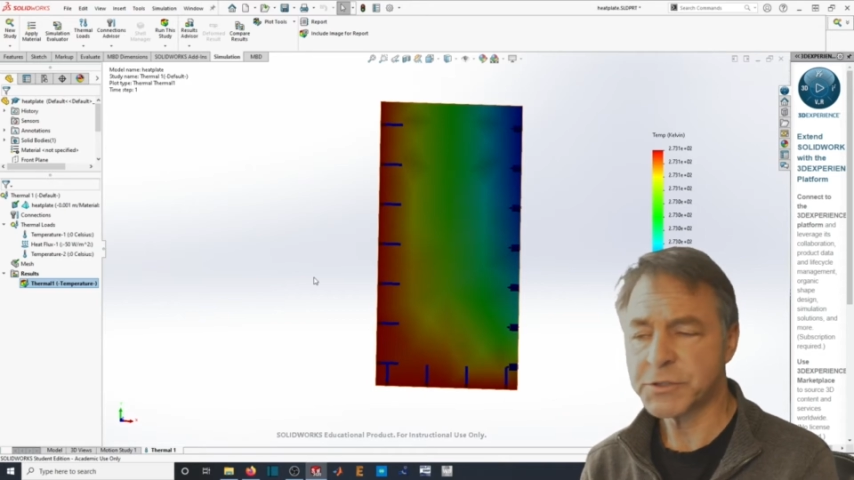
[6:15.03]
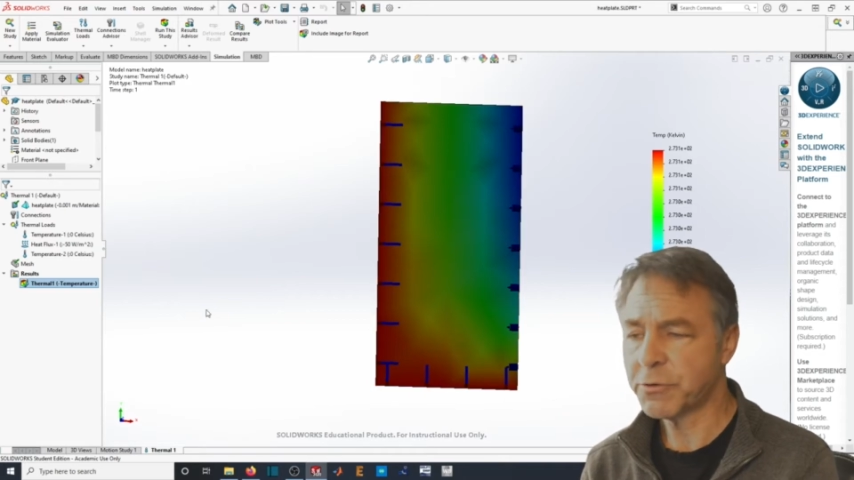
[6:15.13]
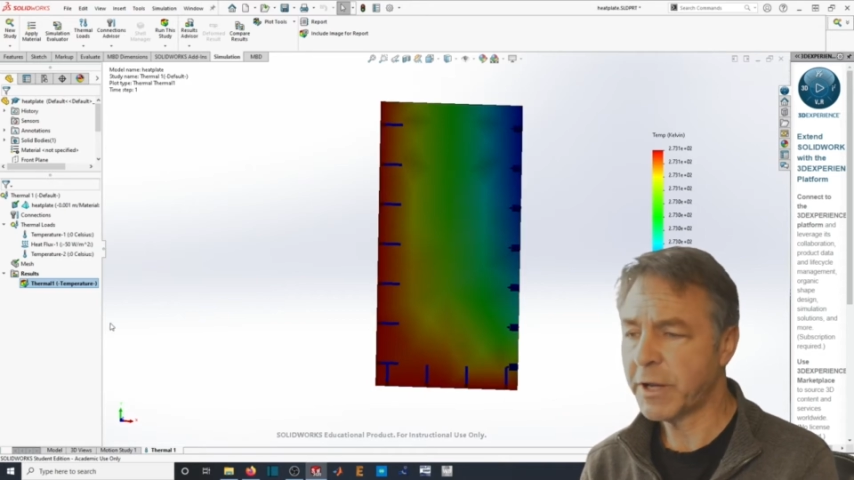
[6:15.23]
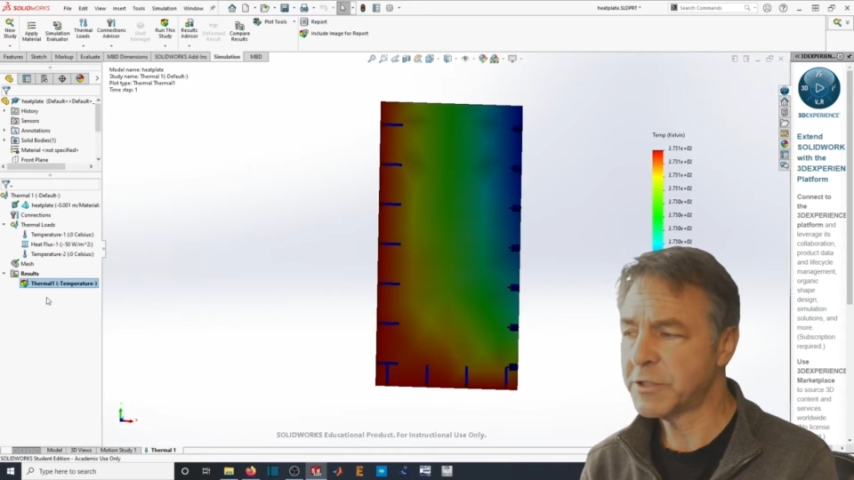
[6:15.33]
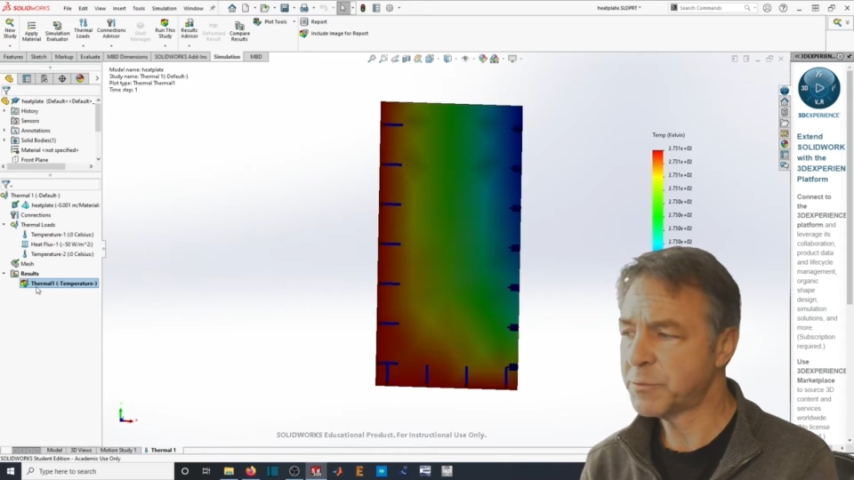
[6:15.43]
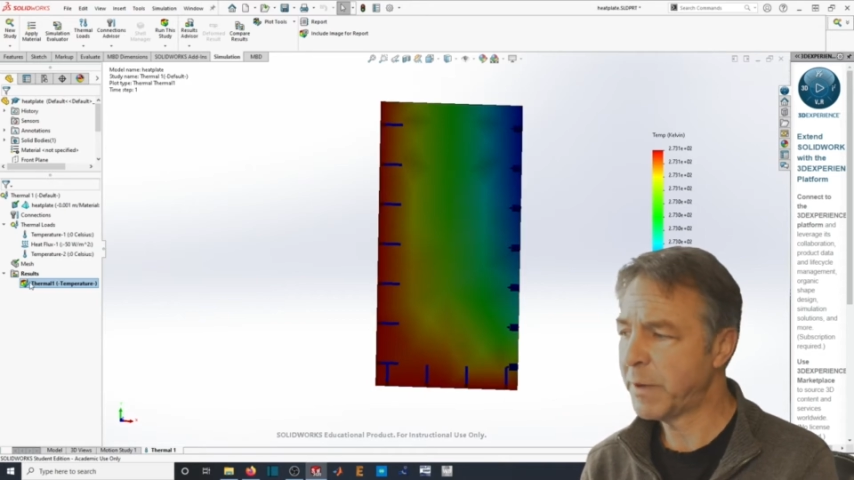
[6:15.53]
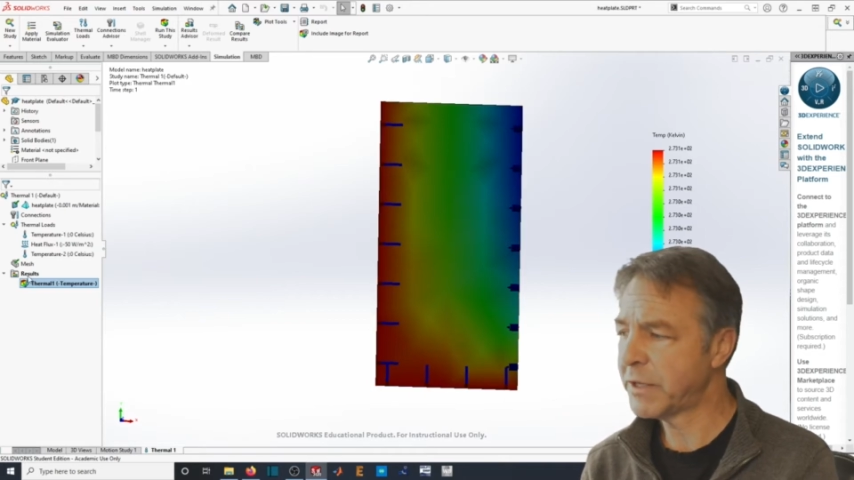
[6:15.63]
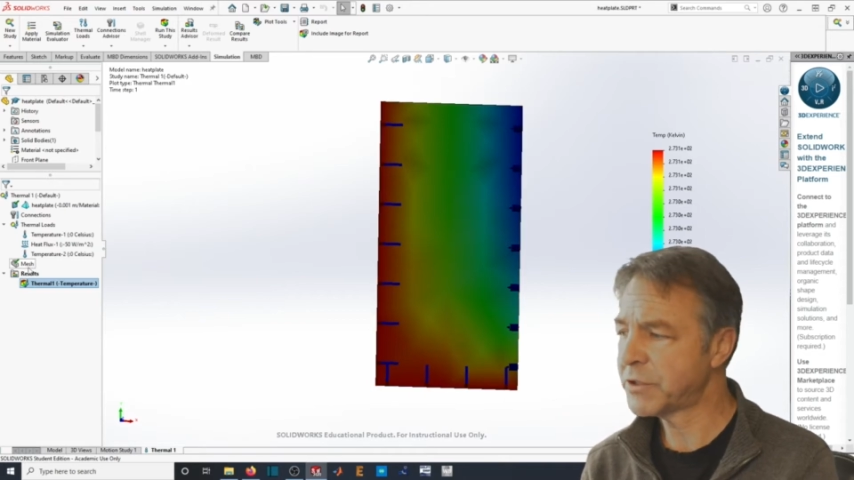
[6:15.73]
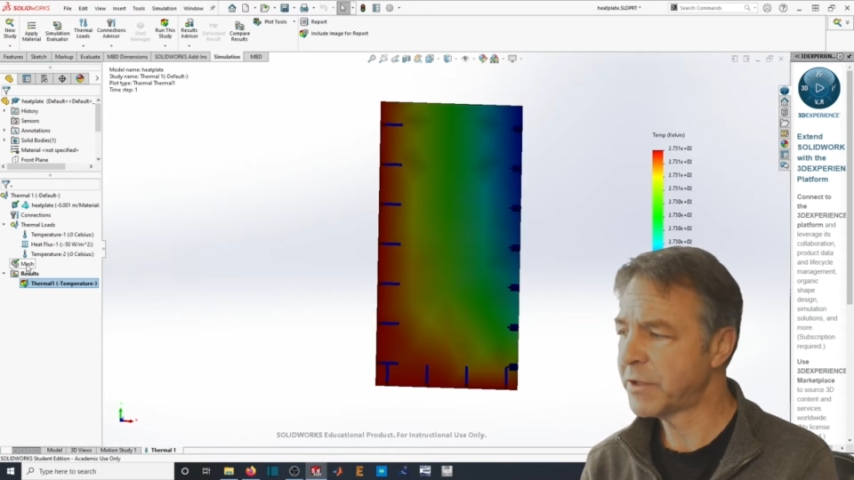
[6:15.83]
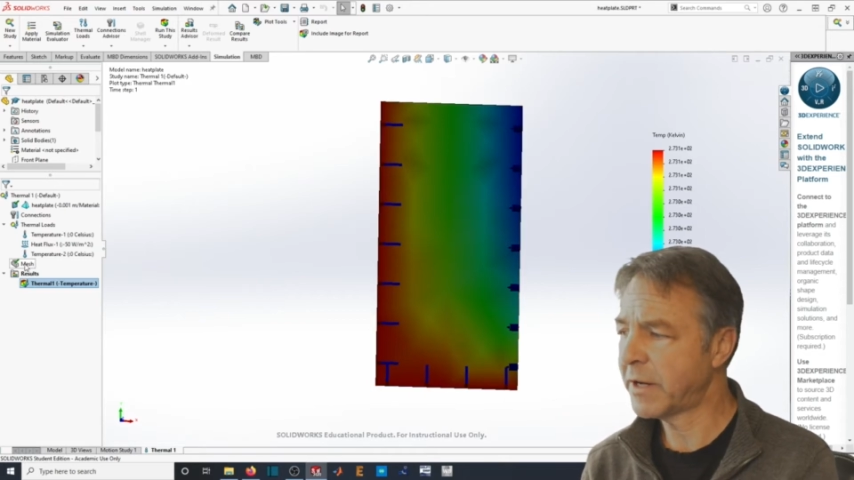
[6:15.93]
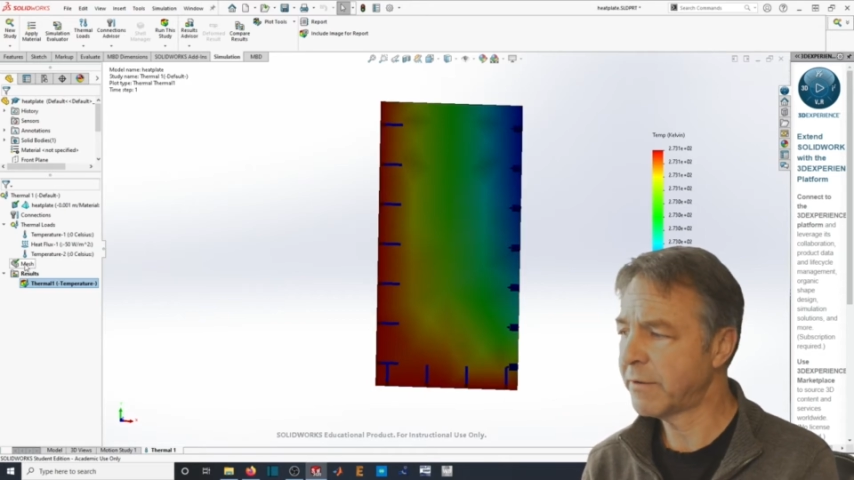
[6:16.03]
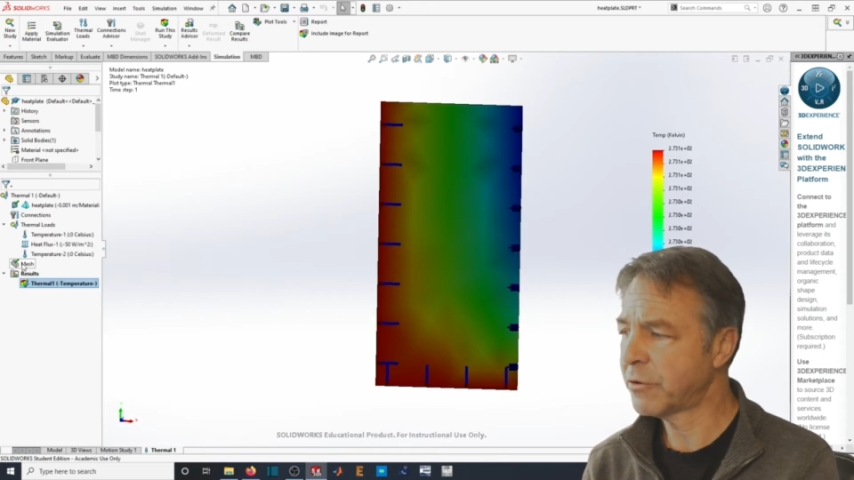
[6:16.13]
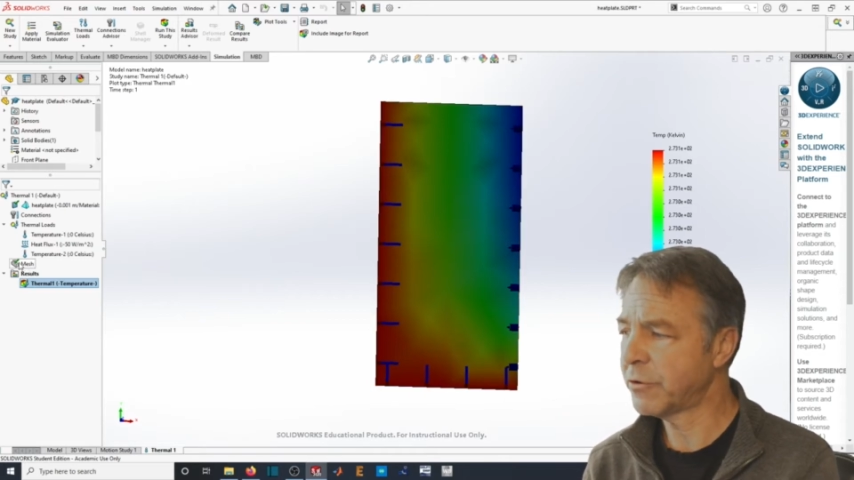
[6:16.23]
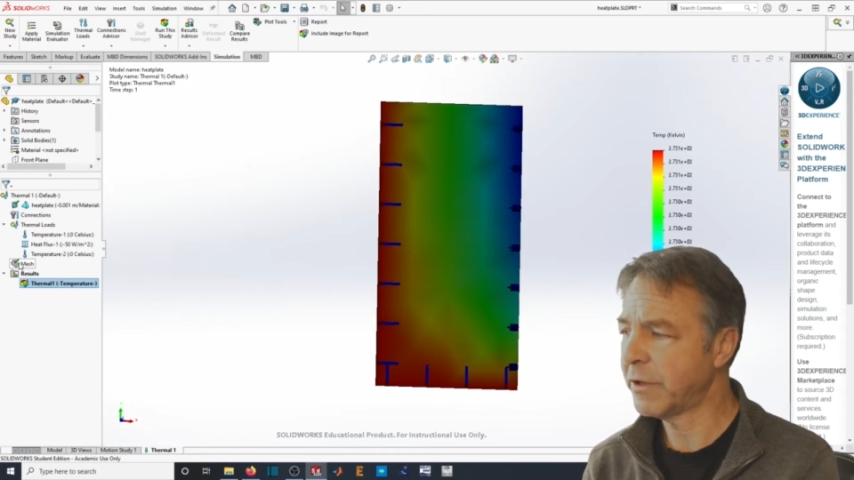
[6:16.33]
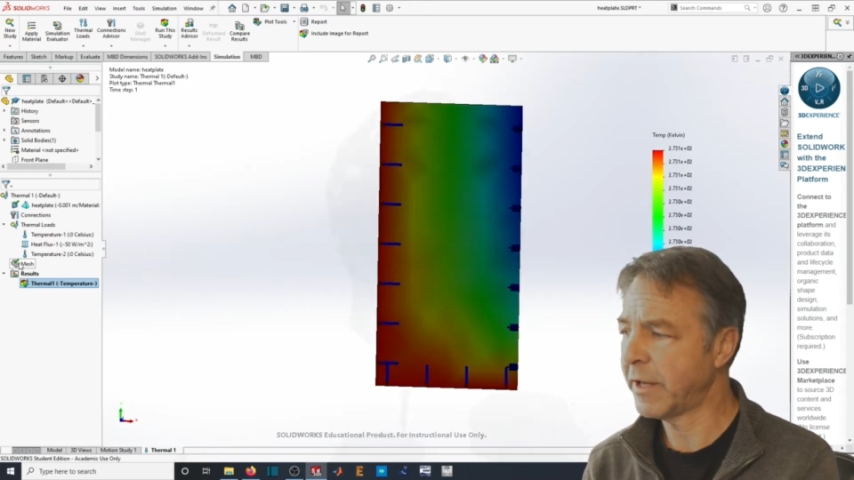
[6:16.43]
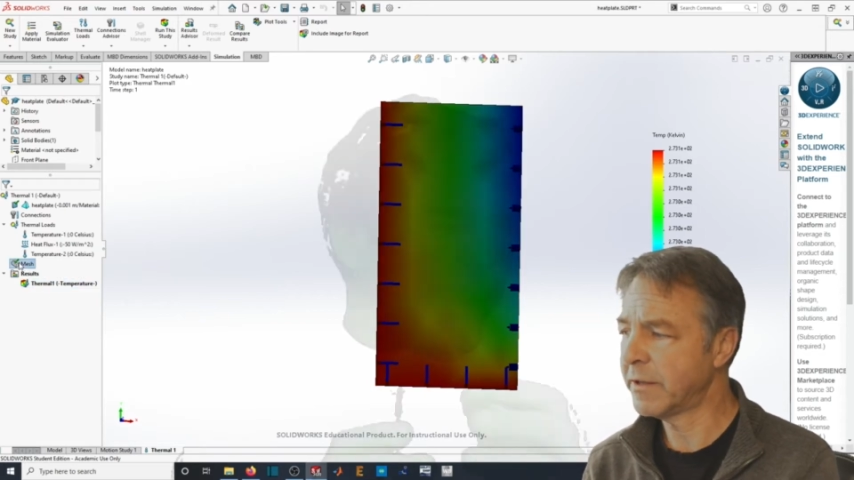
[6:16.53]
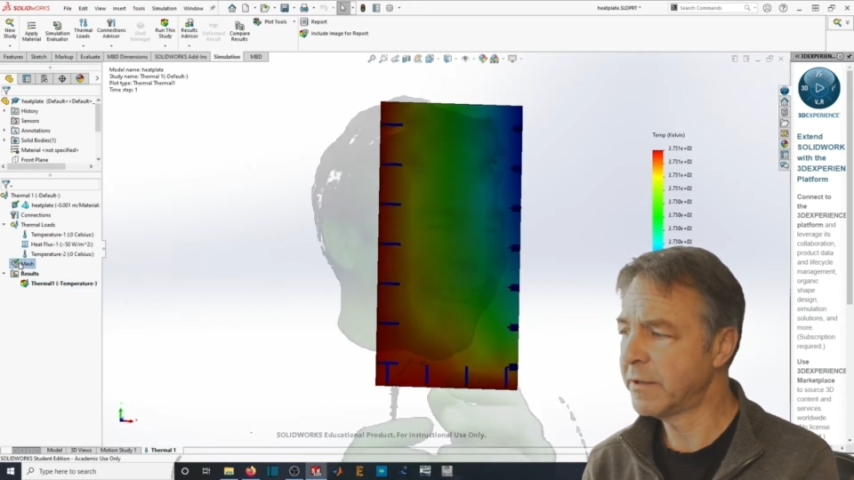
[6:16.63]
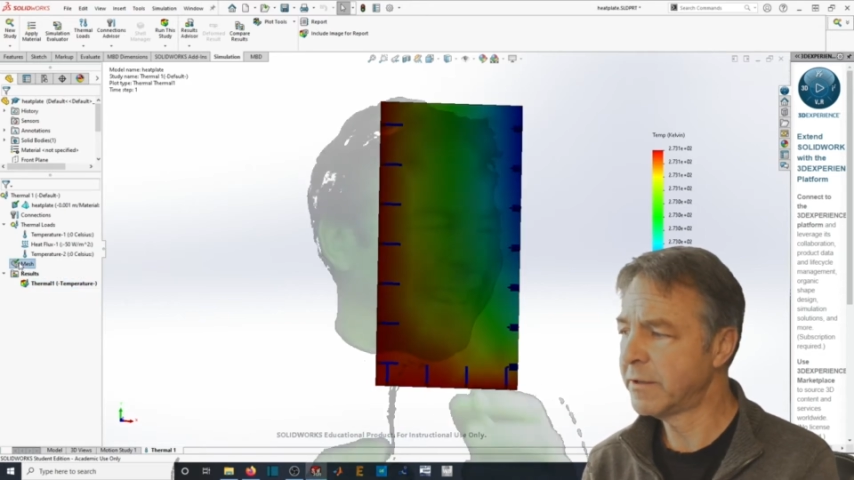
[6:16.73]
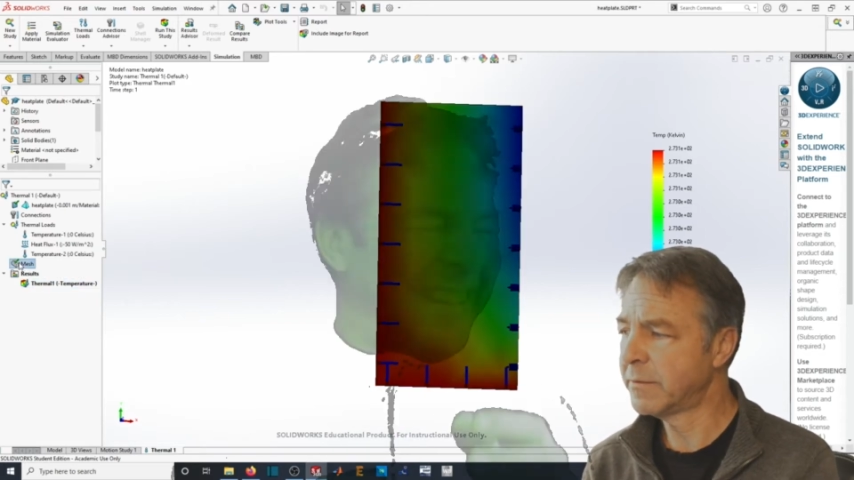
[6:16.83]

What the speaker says: strange mesh that I've created,